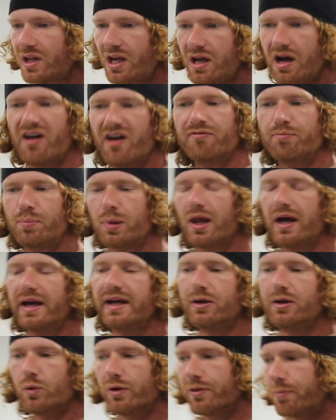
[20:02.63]
of
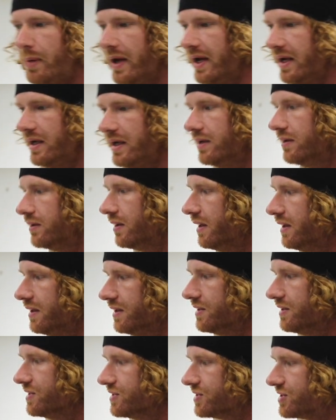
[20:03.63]
playing with paint
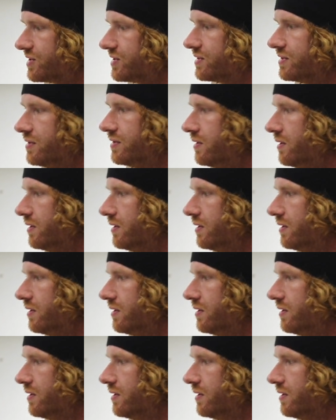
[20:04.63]
is,